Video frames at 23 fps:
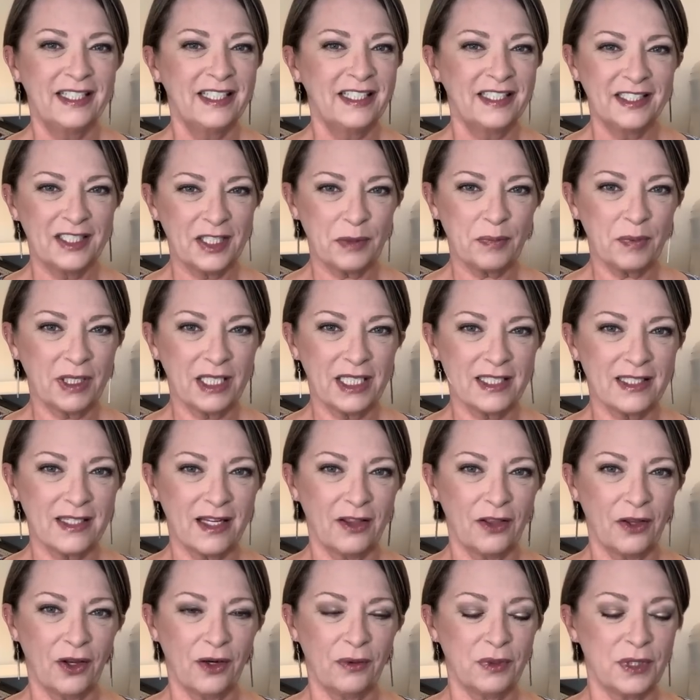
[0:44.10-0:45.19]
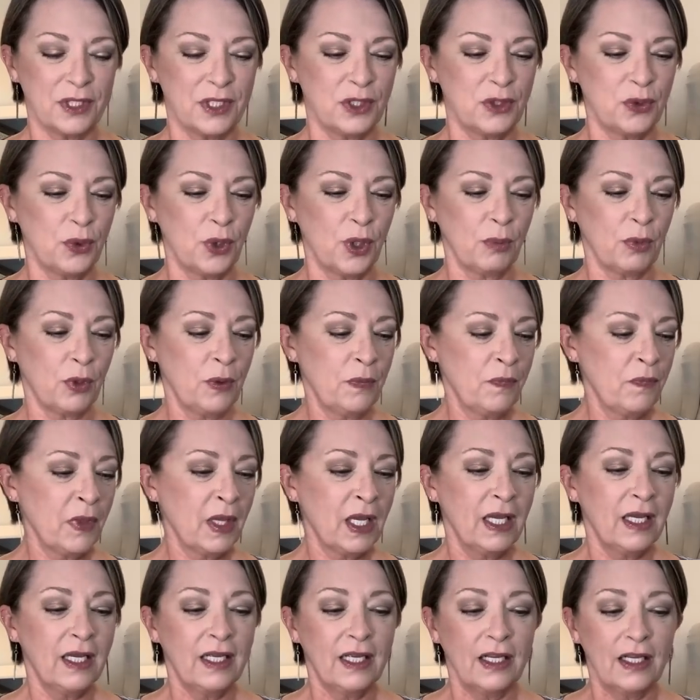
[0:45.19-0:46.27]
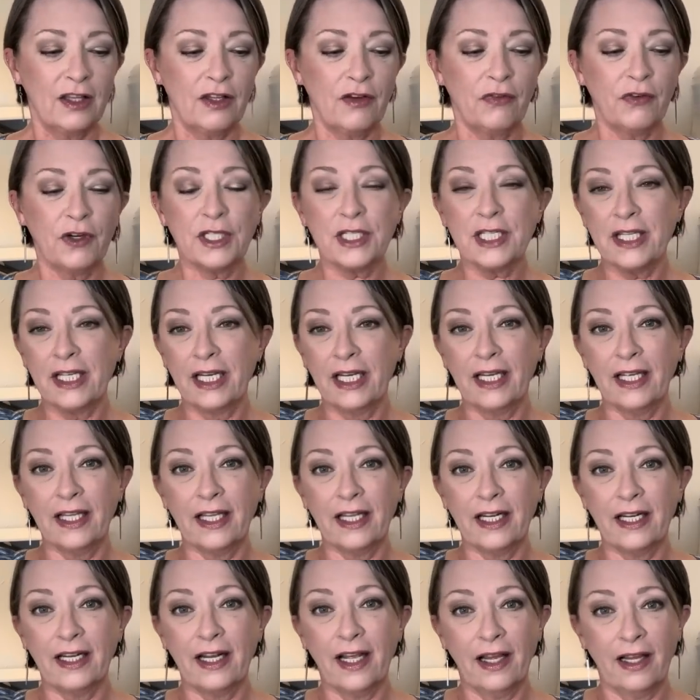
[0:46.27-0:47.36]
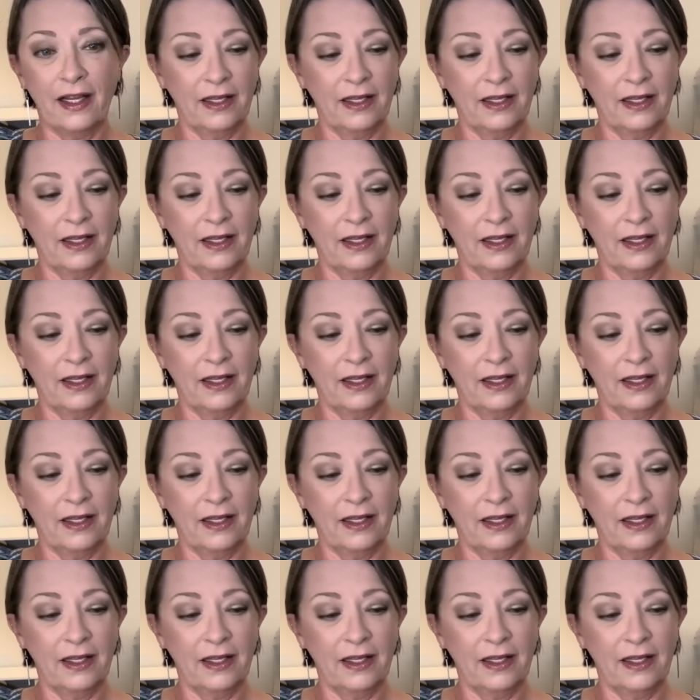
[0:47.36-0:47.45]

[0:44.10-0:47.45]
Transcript: just because I thought it was adorable. The first thing that